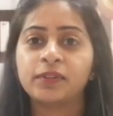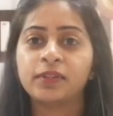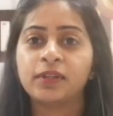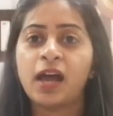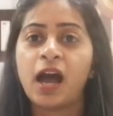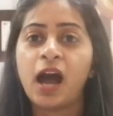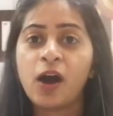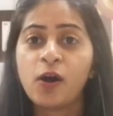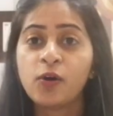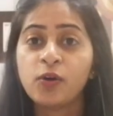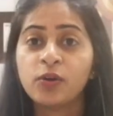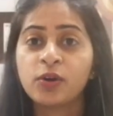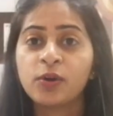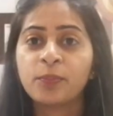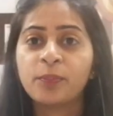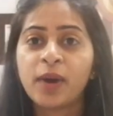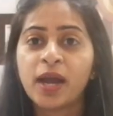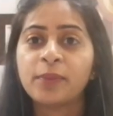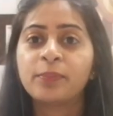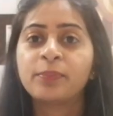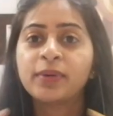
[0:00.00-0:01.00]
How?
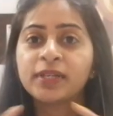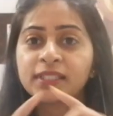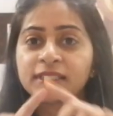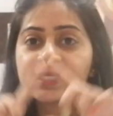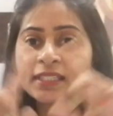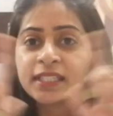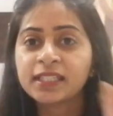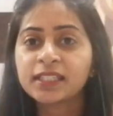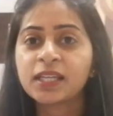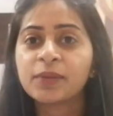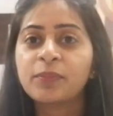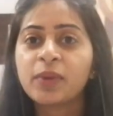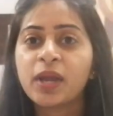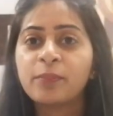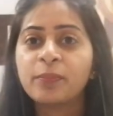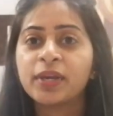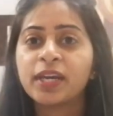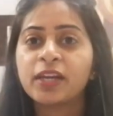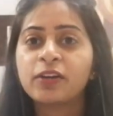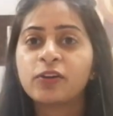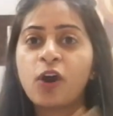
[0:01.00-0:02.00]
By bursting the
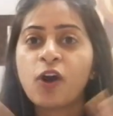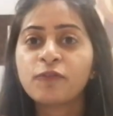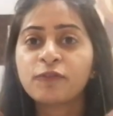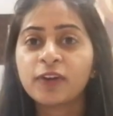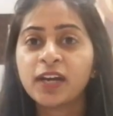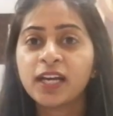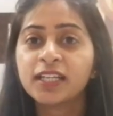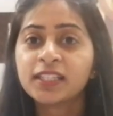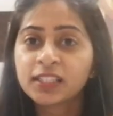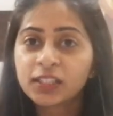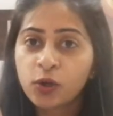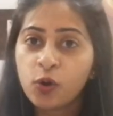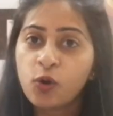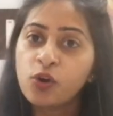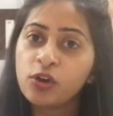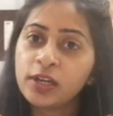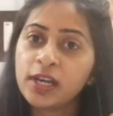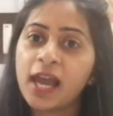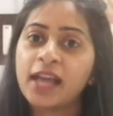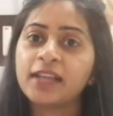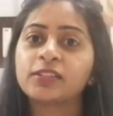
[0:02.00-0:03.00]
membrane of its
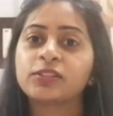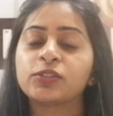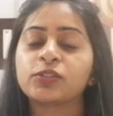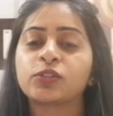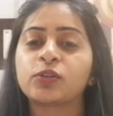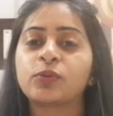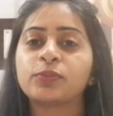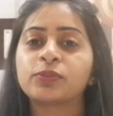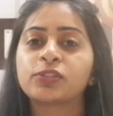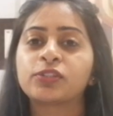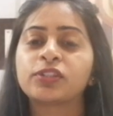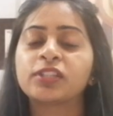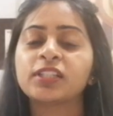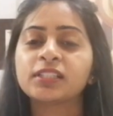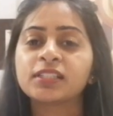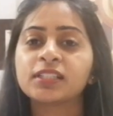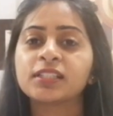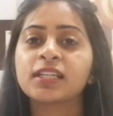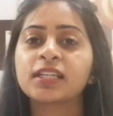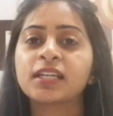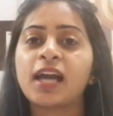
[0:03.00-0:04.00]
own lysosome. So this
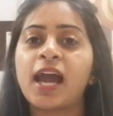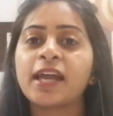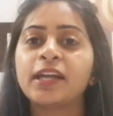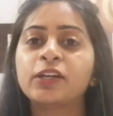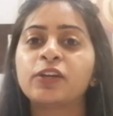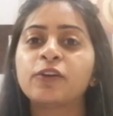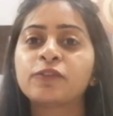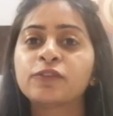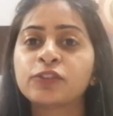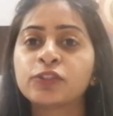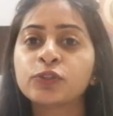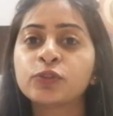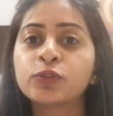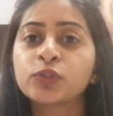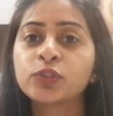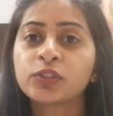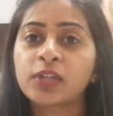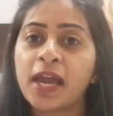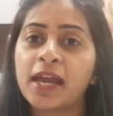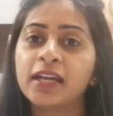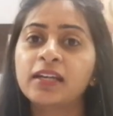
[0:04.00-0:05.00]
is a kind of
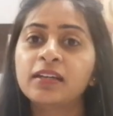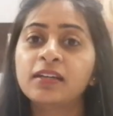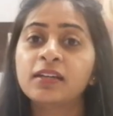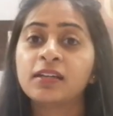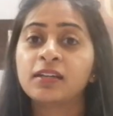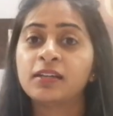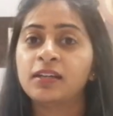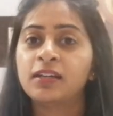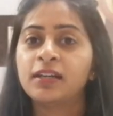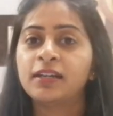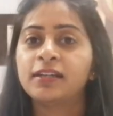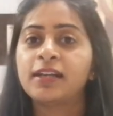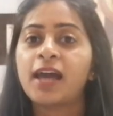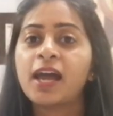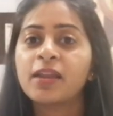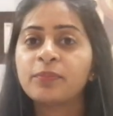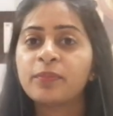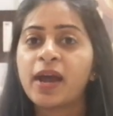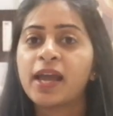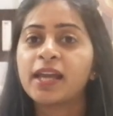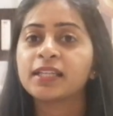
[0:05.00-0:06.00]
suicide
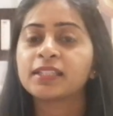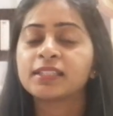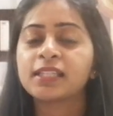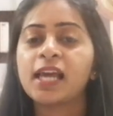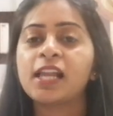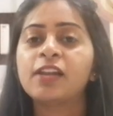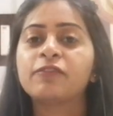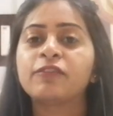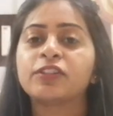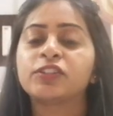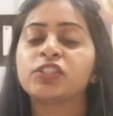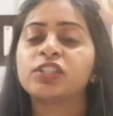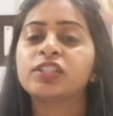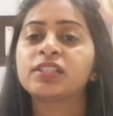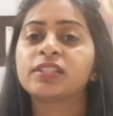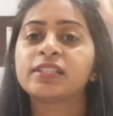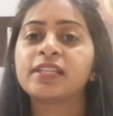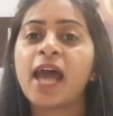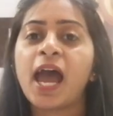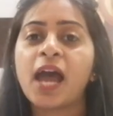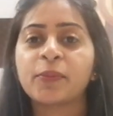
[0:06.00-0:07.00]
done by a cell which
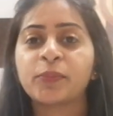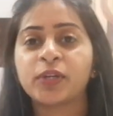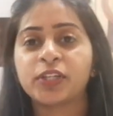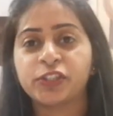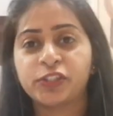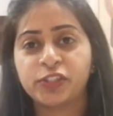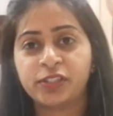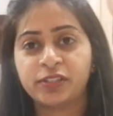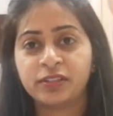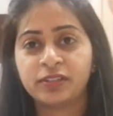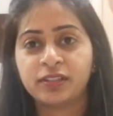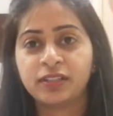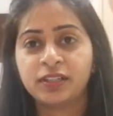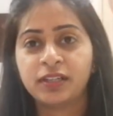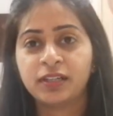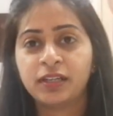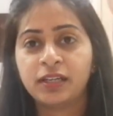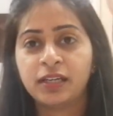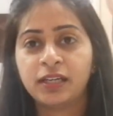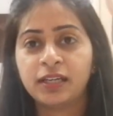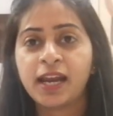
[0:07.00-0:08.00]
is damaged,
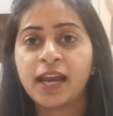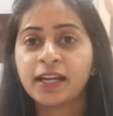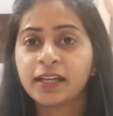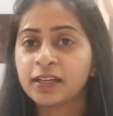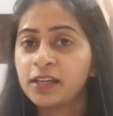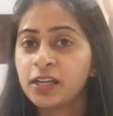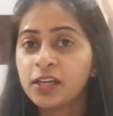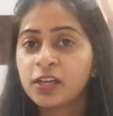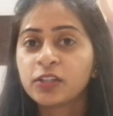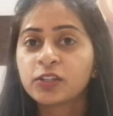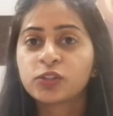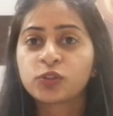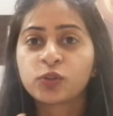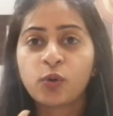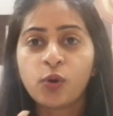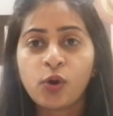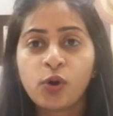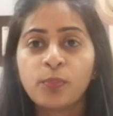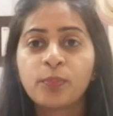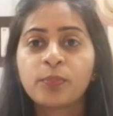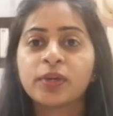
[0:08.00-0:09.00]
right?
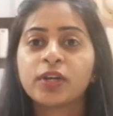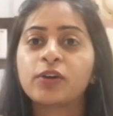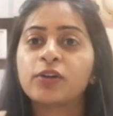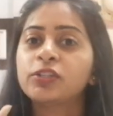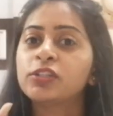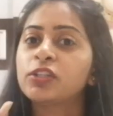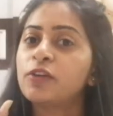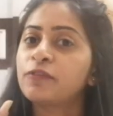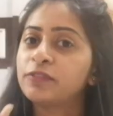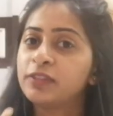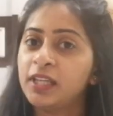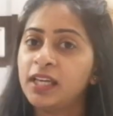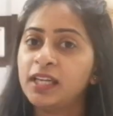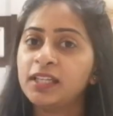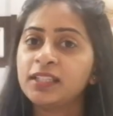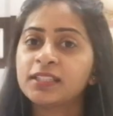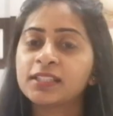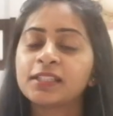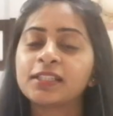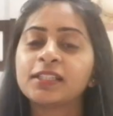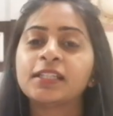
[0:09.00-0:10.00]
So because of
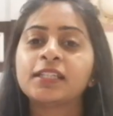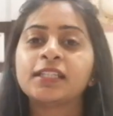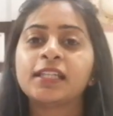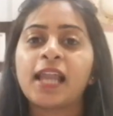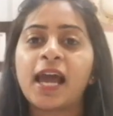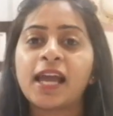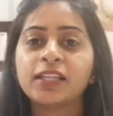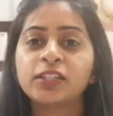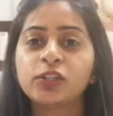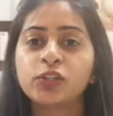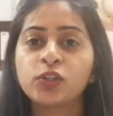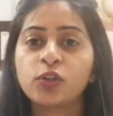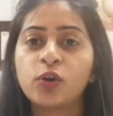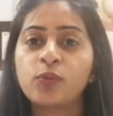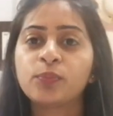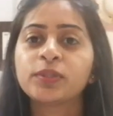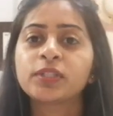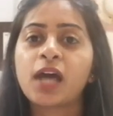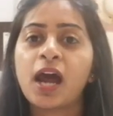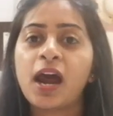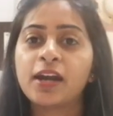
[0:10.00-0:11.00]
this,
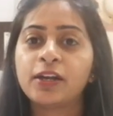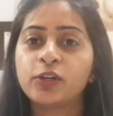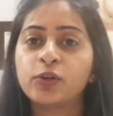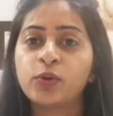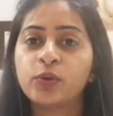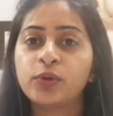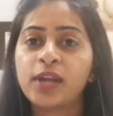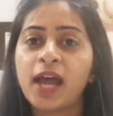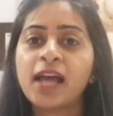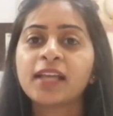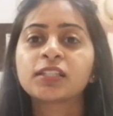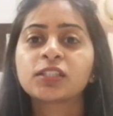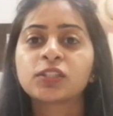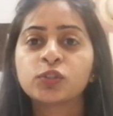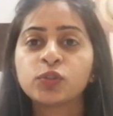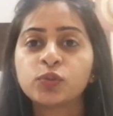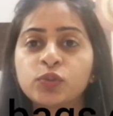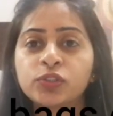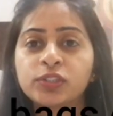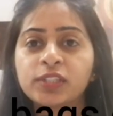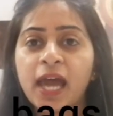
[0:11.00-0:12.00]
lysosomes are known as
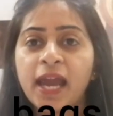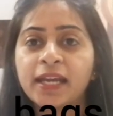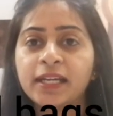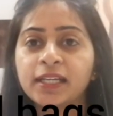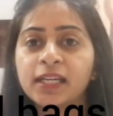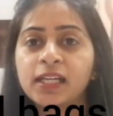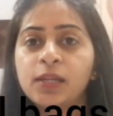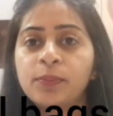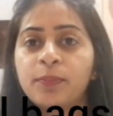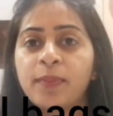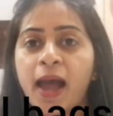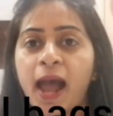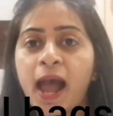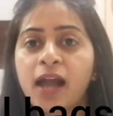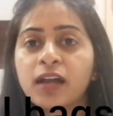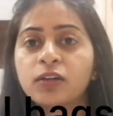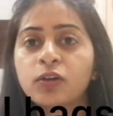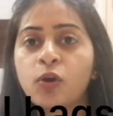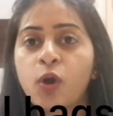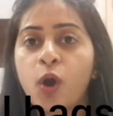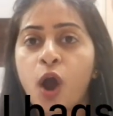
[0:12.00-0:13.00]
suicidal
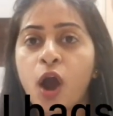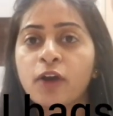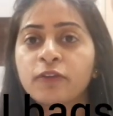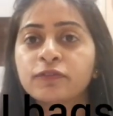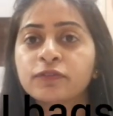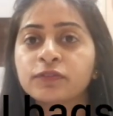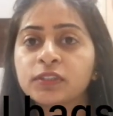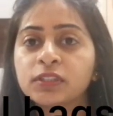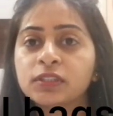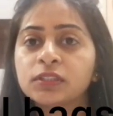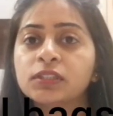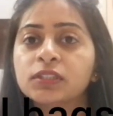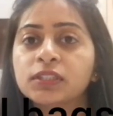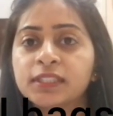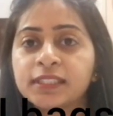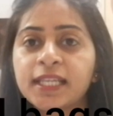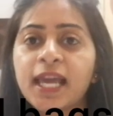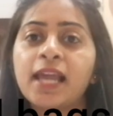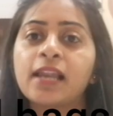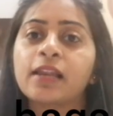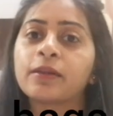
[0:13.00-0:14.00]
bag of the
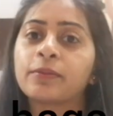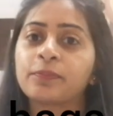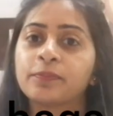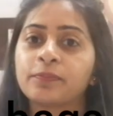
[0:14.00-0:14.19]
cell.